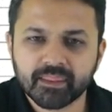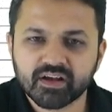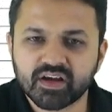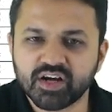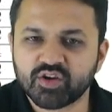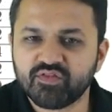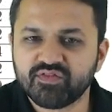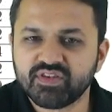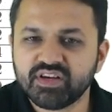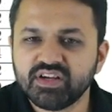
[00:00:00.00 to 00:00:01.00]
cutoff,
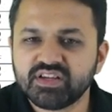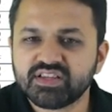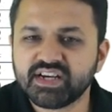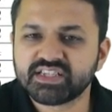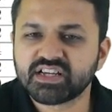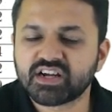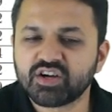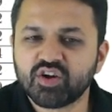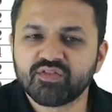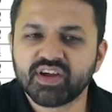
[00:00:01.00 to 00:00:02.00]
that is the
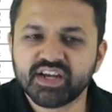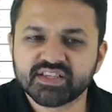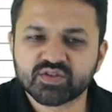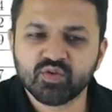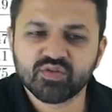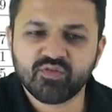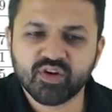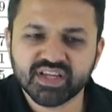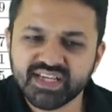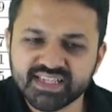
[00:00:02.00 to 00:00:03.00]
cutoff GATE score
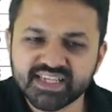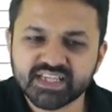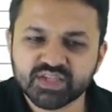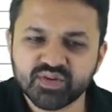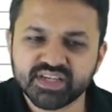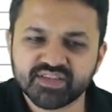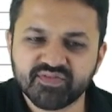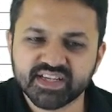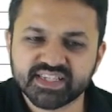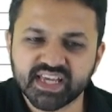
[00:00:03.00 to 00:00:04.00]
for E C E students.
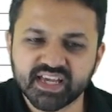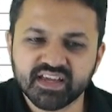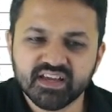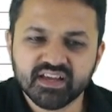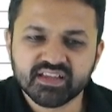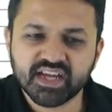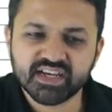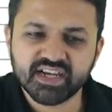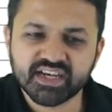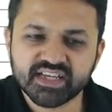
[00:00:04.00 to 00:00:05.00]
If I say, then
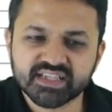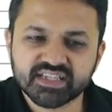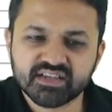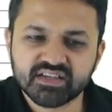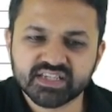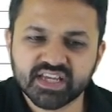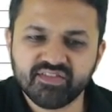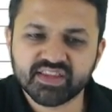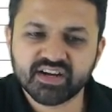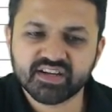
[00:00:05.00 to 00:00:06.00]
it is uh,
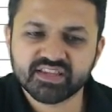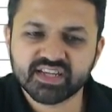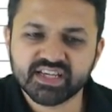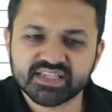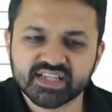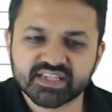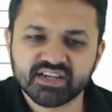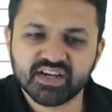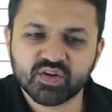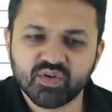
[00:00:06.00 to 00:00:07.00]
seven thirty-three, six
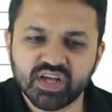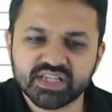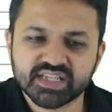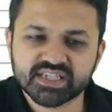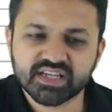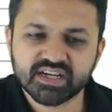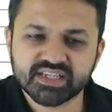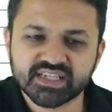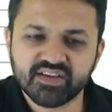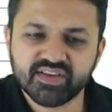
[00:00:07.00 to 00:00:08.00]
hundred twelve, six
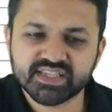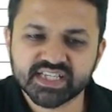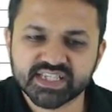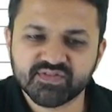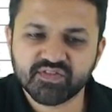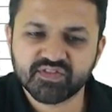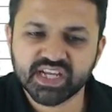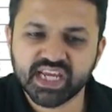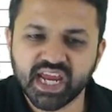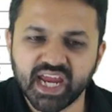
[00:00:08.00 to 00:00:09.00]
thirty-seven, six
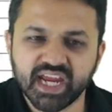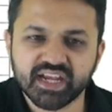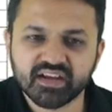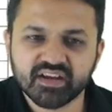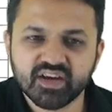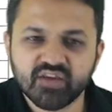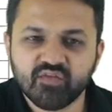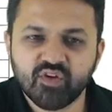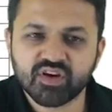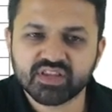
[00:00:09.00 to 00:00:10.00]
fifty-eight
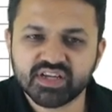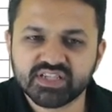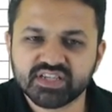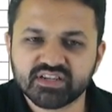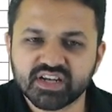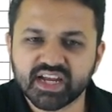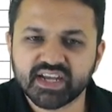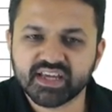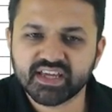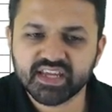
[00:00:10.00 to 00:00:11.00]
for the general
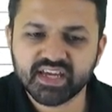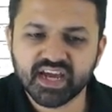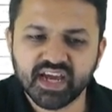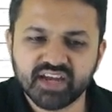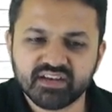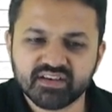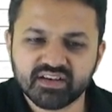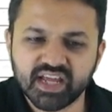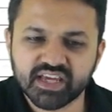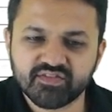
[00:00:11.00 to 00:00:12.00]
category, and
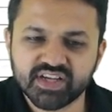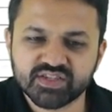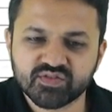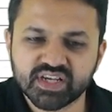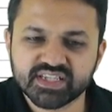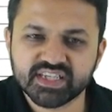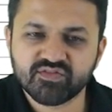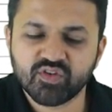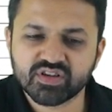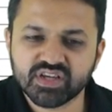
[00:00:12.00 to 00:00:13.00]
likewise you can see
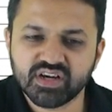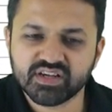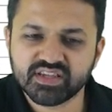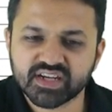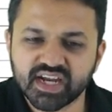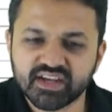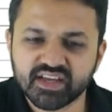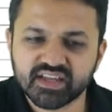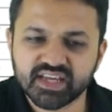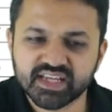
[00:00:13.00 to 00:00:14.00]
for the other
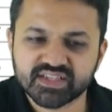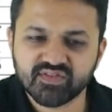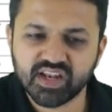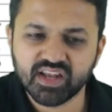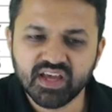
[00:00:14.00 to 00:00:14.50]
category as well.